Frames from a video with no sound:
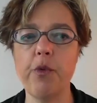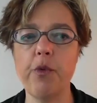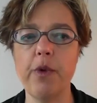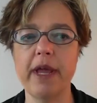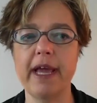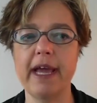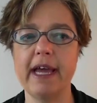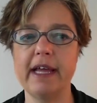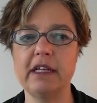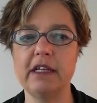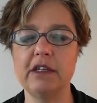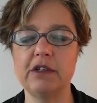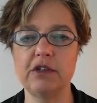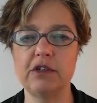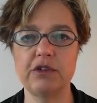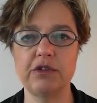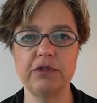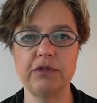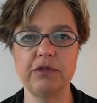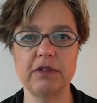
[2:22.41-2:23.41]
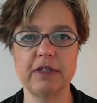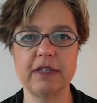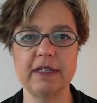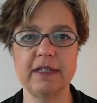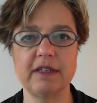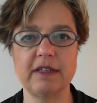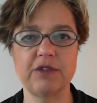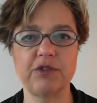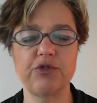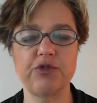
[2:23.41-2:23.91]
we get into
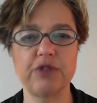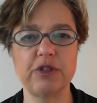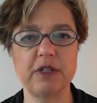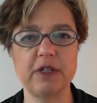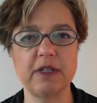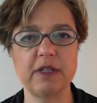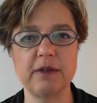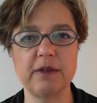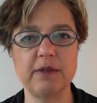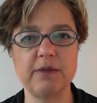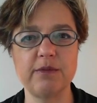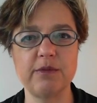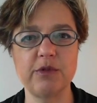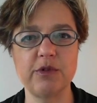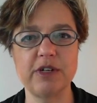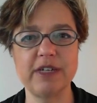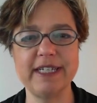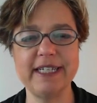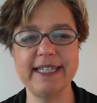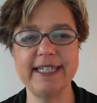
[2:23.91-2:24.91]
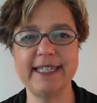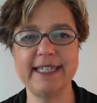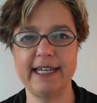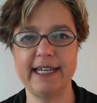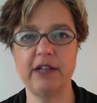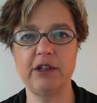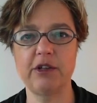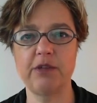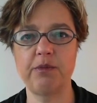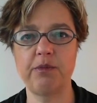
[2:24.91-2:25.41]
the sort of the more
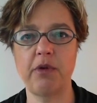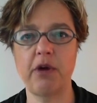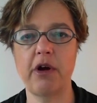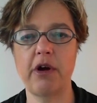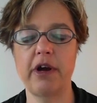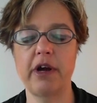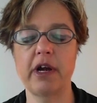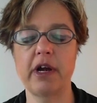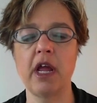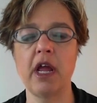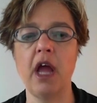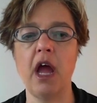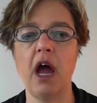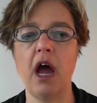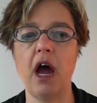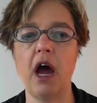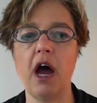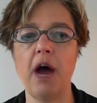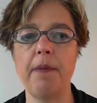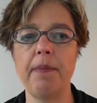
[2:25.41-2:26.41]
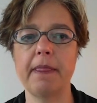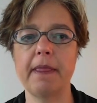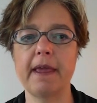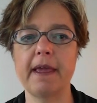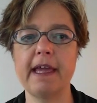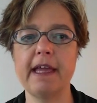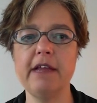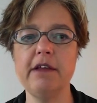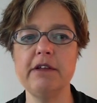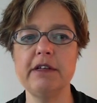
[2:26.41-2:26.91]
detailed part,
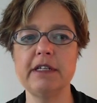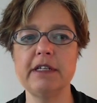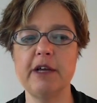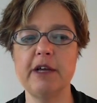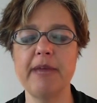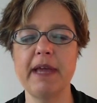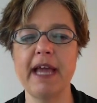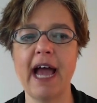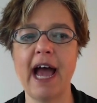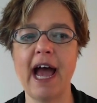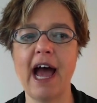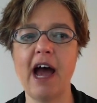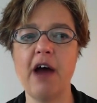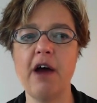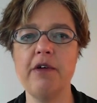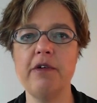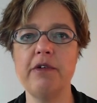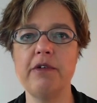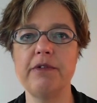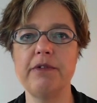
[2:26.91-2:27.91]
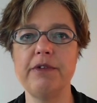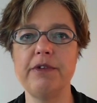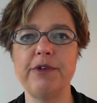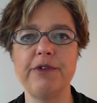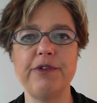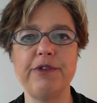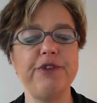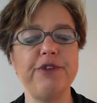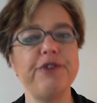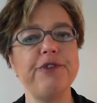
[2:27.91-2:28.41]
can you tell me how,
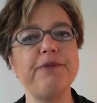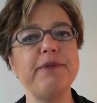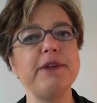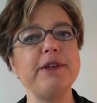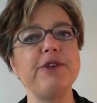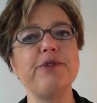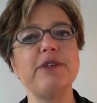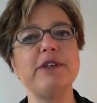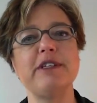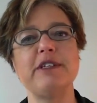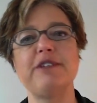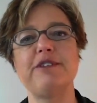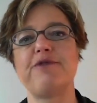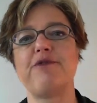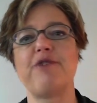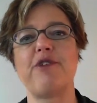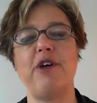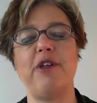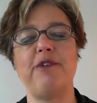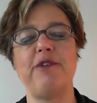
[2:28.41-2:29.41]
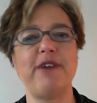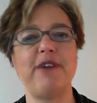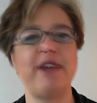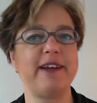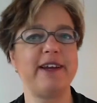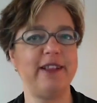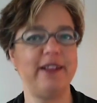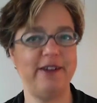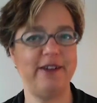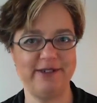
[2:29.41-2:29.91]
you've been doing this for a
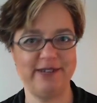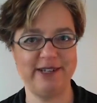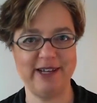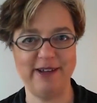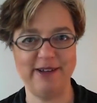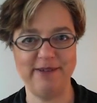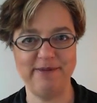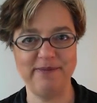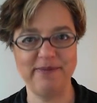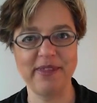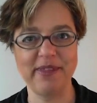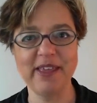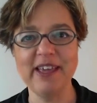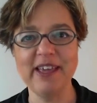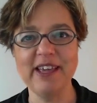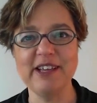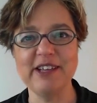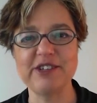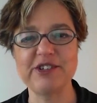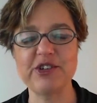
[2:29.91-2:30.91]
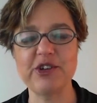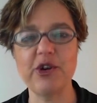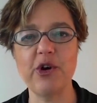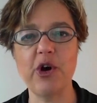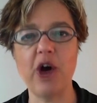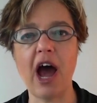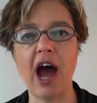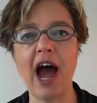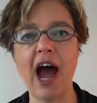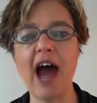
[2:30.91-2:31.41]
very long time. So
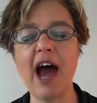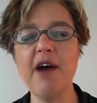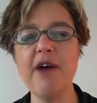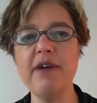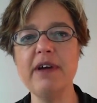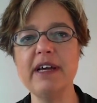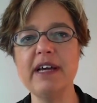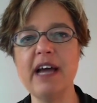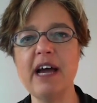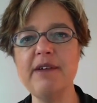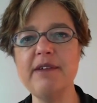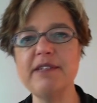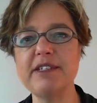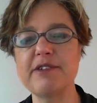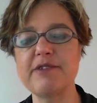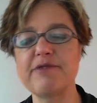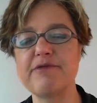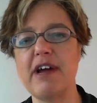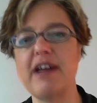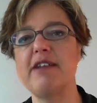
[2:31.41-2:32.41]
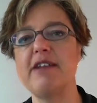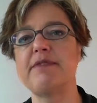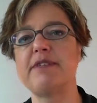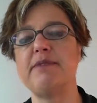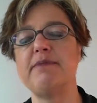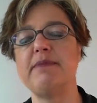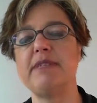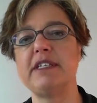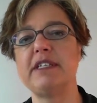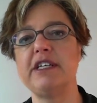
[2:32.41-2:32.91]
how has the RAN
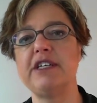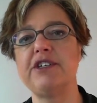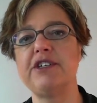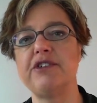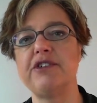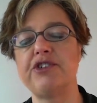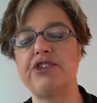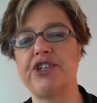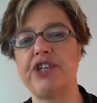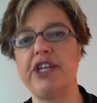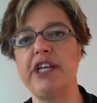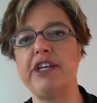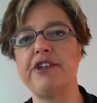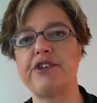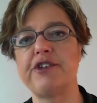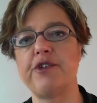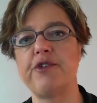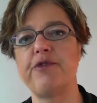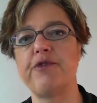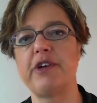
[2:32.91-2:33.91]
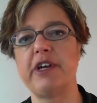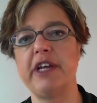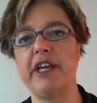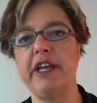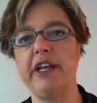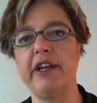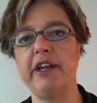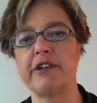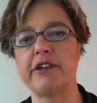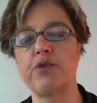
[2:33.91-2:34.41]
optimization changed over the
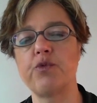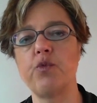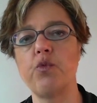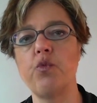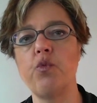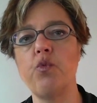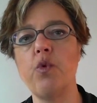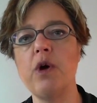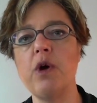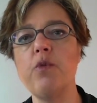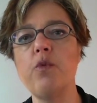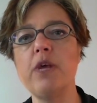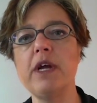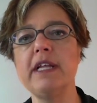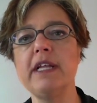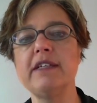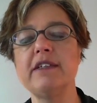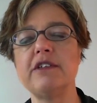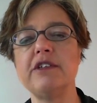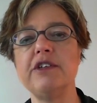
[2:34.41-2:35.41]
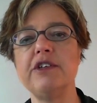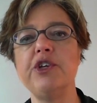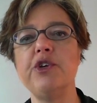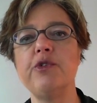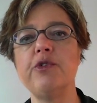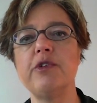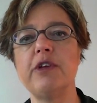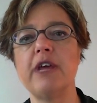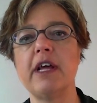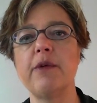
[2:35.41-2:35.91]
years? What is
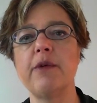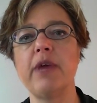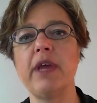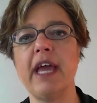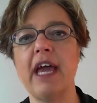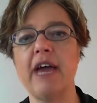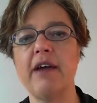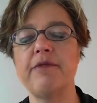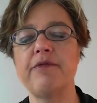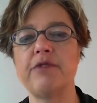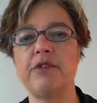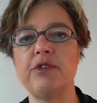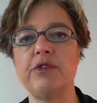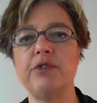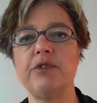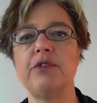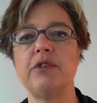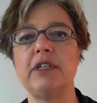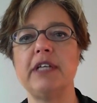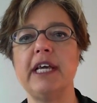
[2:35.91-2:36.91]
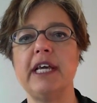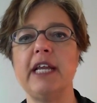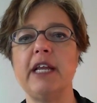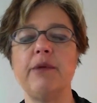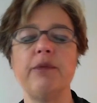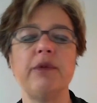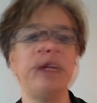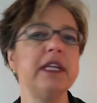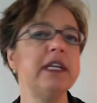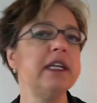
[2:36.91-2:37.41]
new that we have to do today that
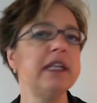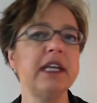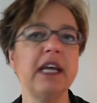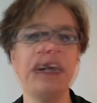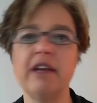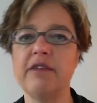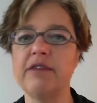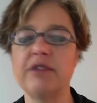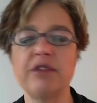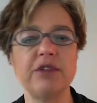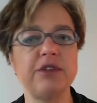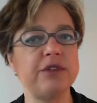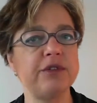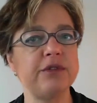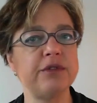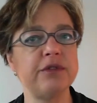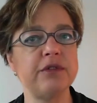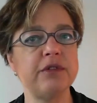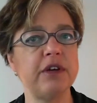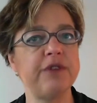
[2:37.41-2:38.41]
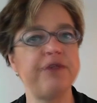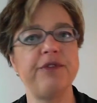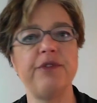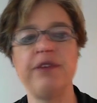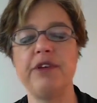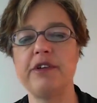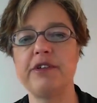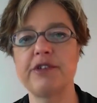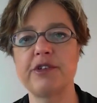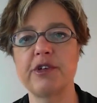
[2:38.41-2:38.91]
we didn't have to do a few
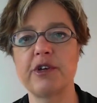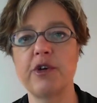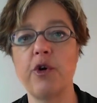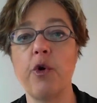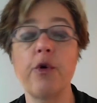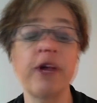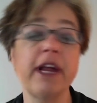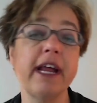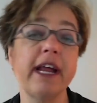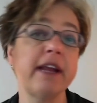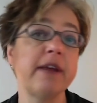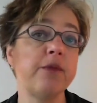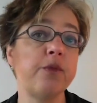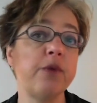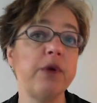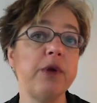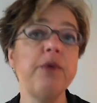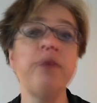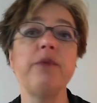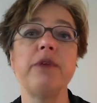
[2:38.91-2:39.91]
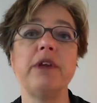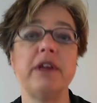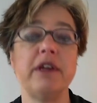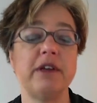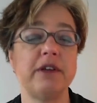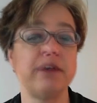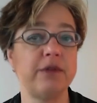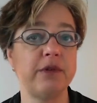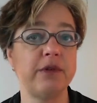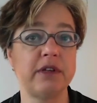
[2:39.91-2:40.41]
years ago, or that we
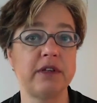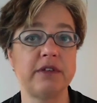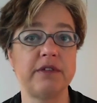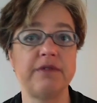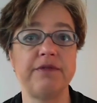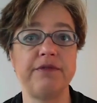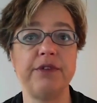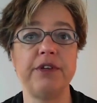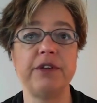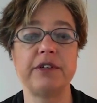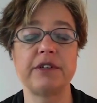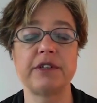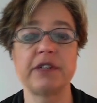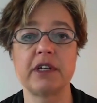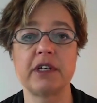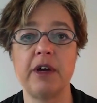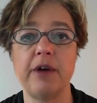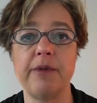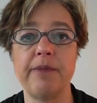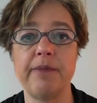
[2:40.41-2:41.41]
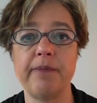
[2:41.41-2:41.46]
didn't do a few years ago?